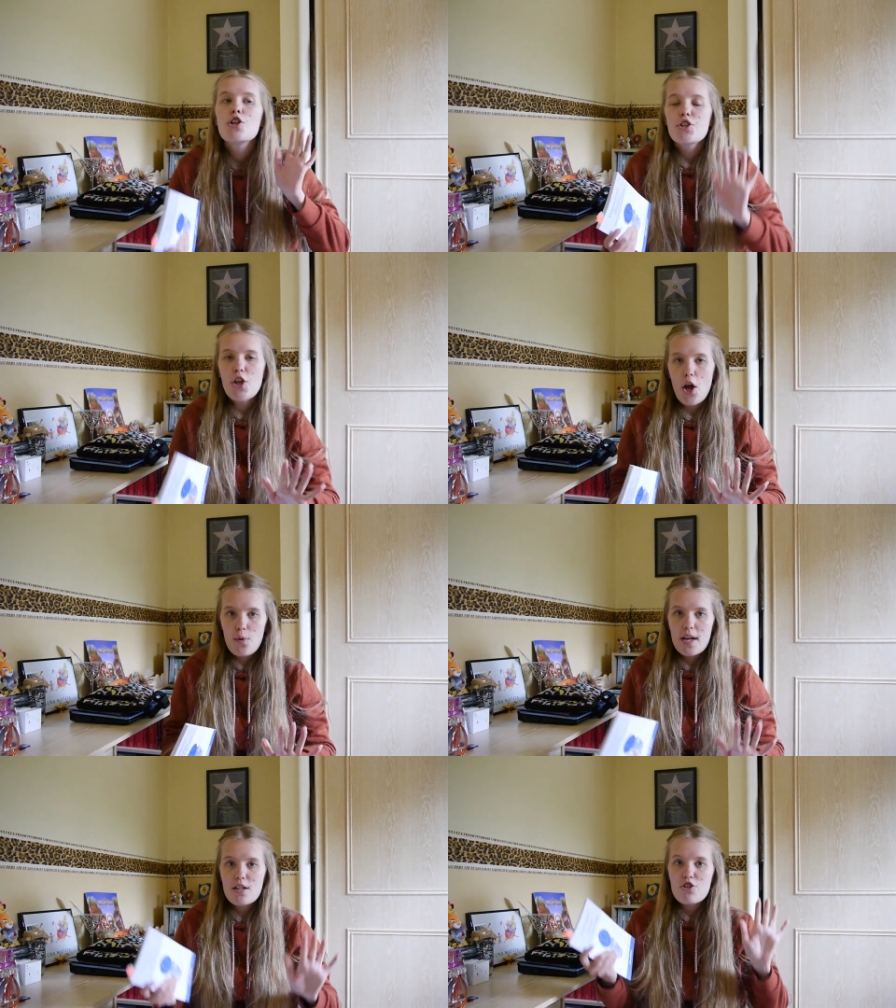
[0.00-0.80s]
So
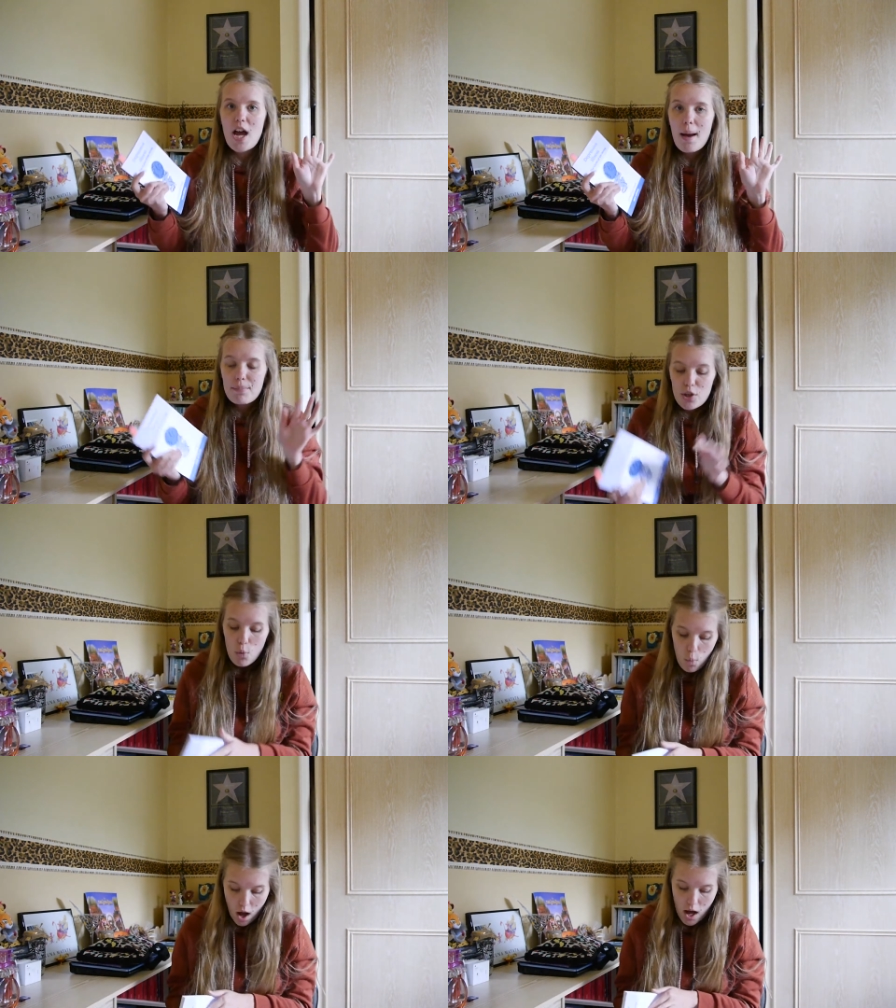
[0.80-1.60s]

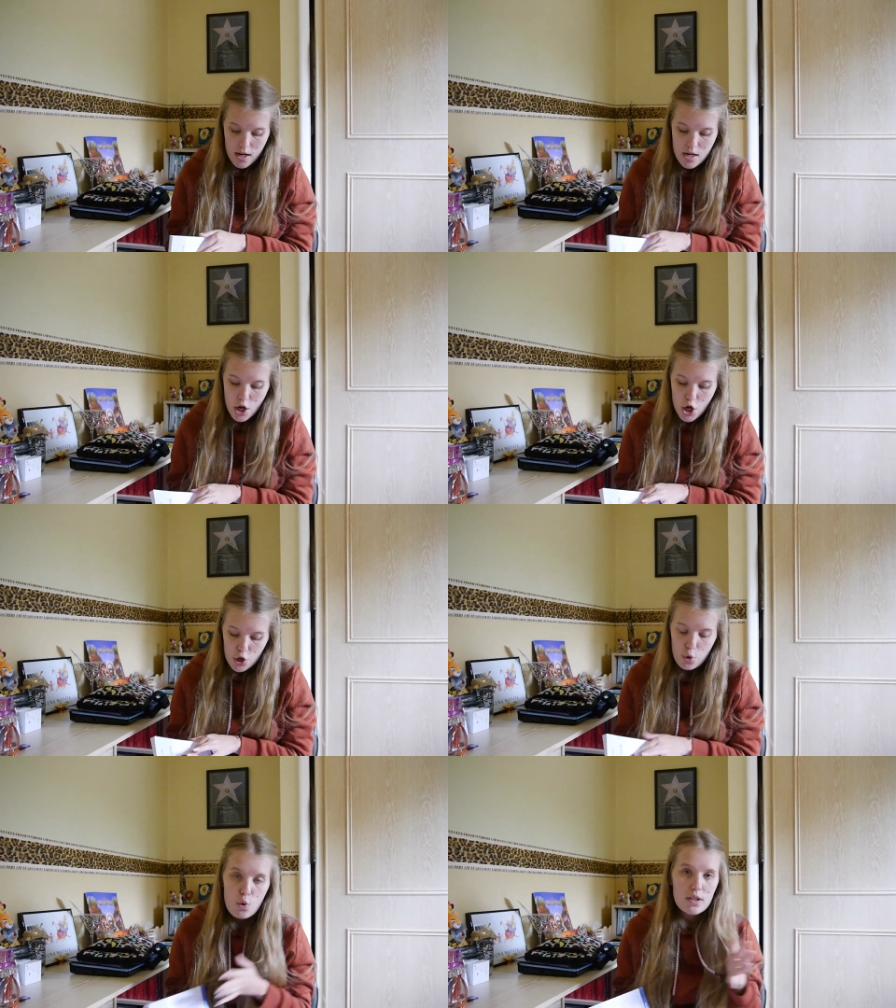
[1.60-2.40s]
chapter 1
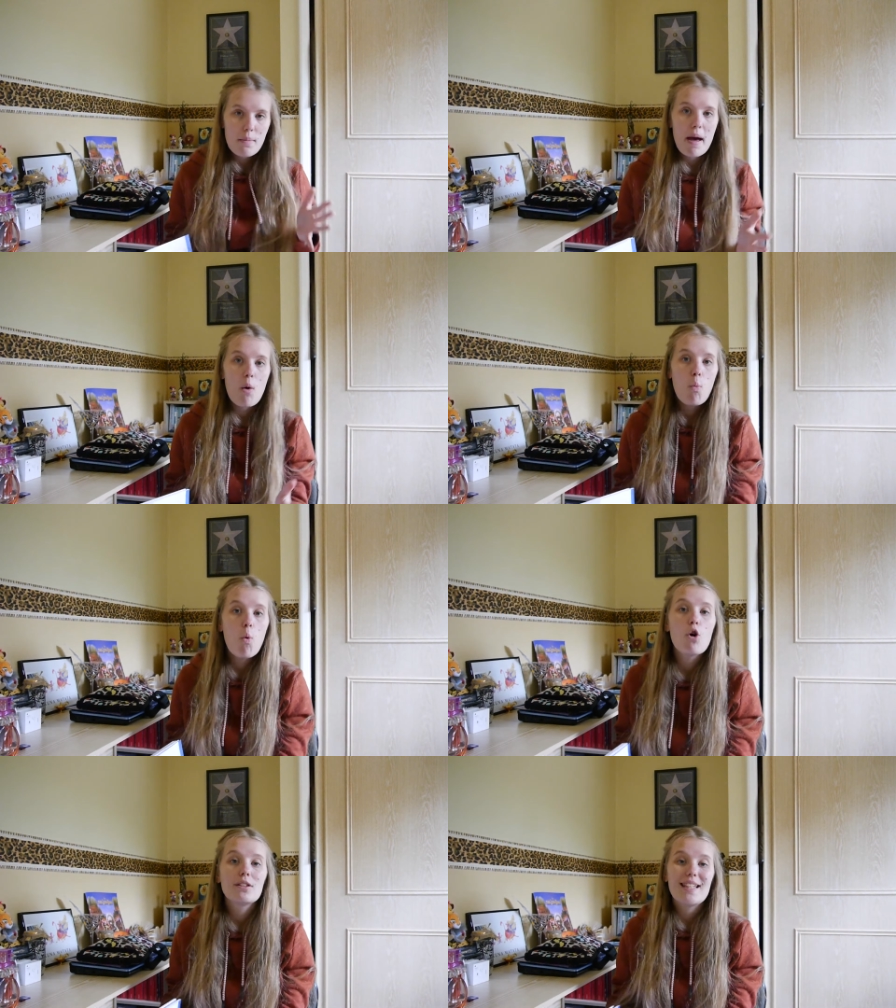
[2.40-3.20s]
talks about
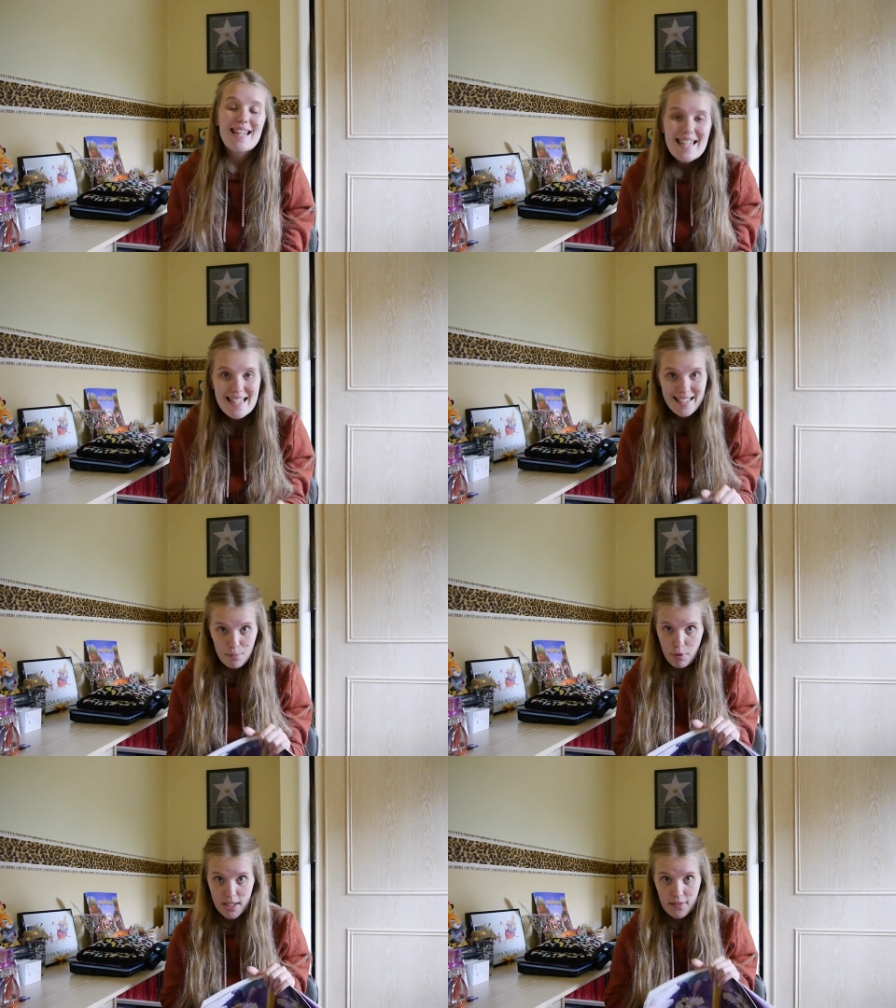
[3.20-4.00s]
what is
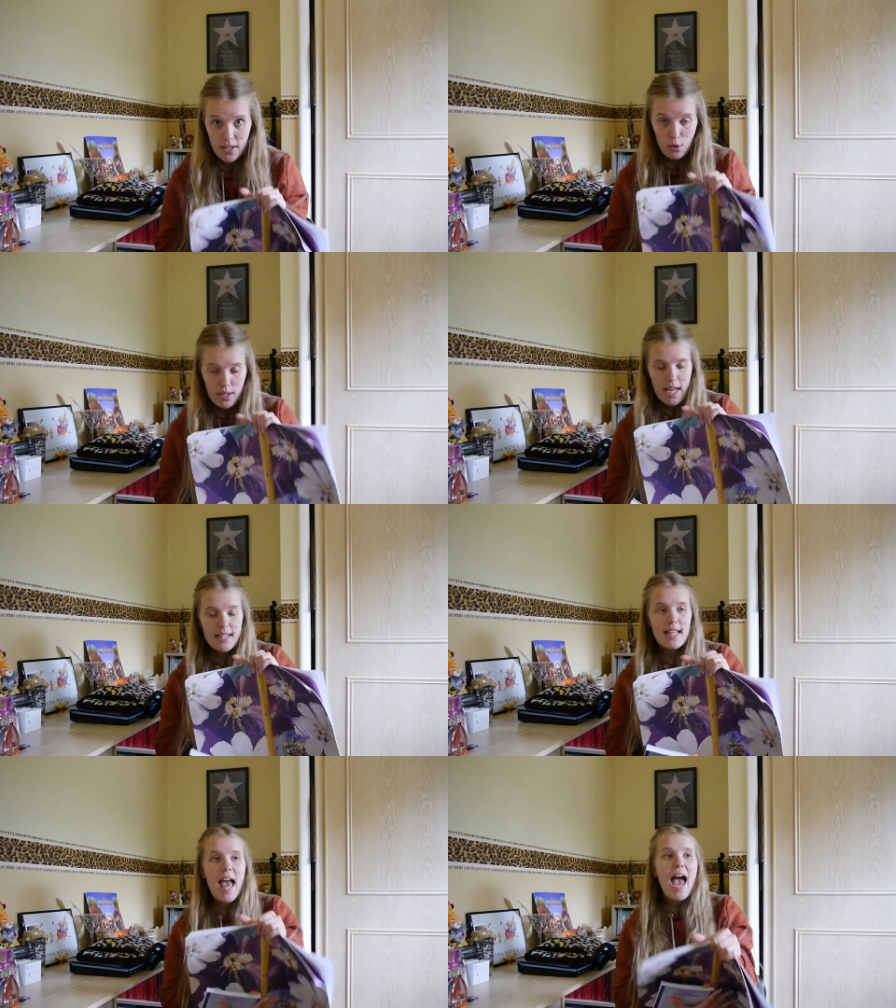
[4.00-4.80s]
depressive
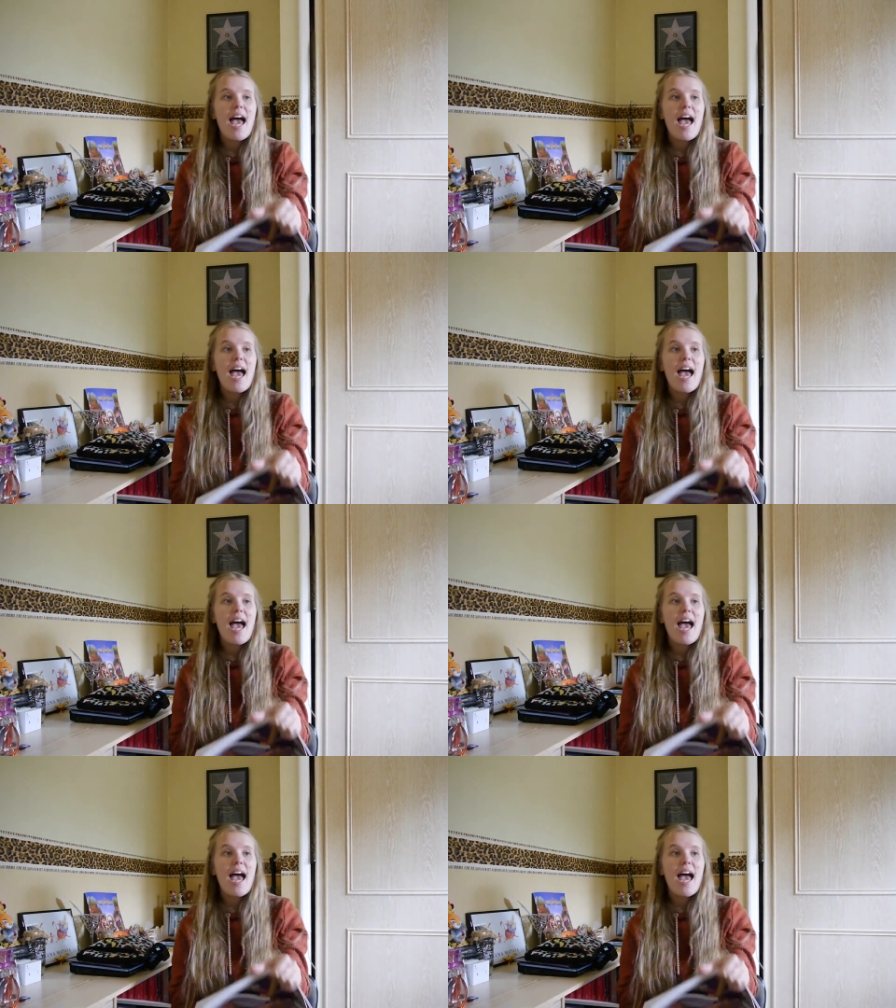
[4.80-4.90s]
illness,